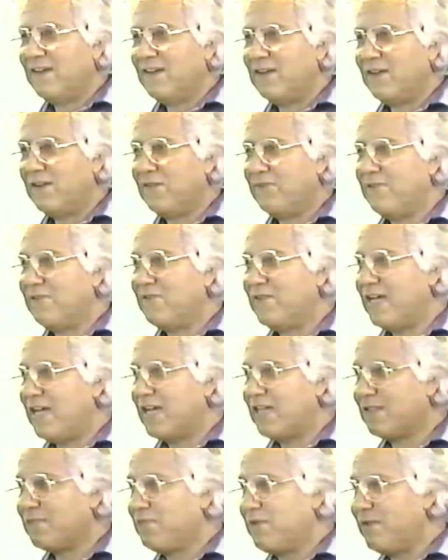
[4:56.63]
Now, if you were to
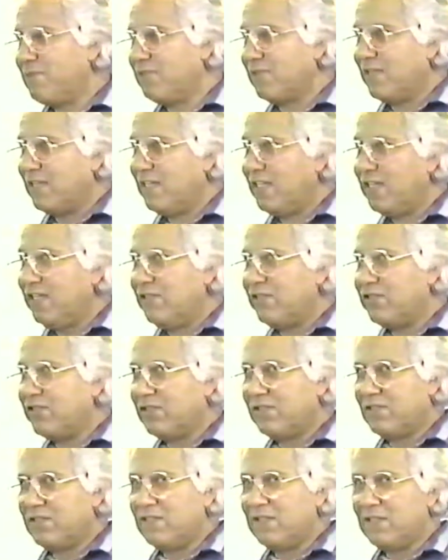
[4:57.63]
ask people in any
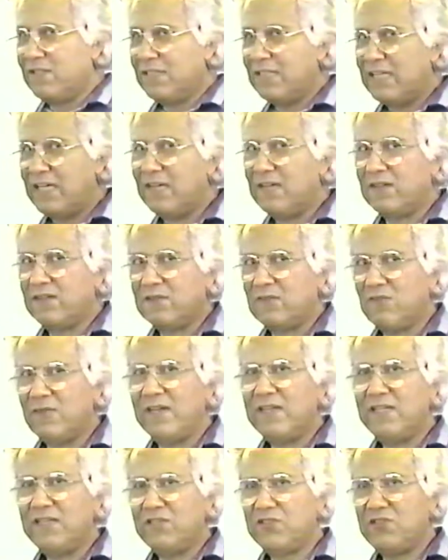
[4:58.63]
church in this town,
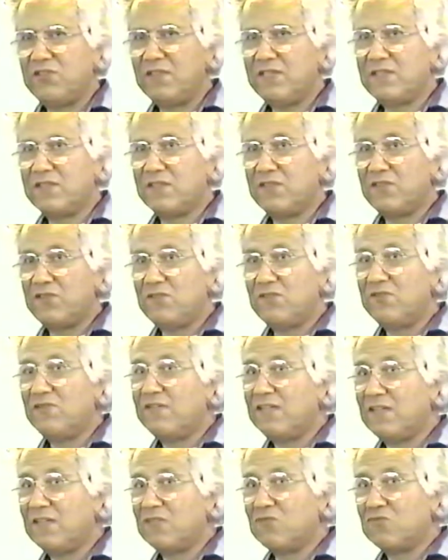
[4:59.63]
what is Jesus
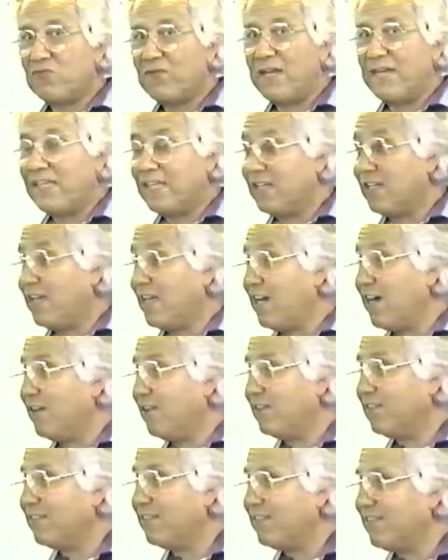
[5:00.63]
doing right now?
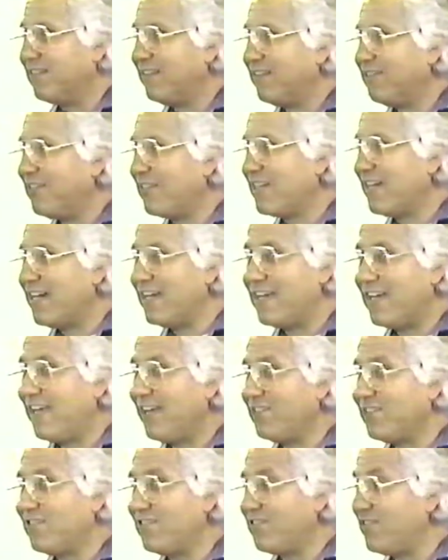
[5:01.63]
What kind of
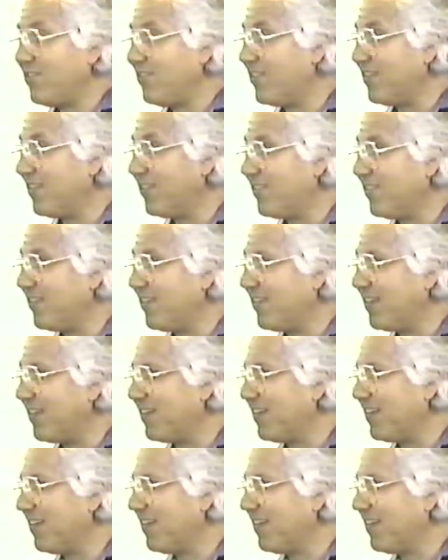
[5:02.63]
answers do you think you get?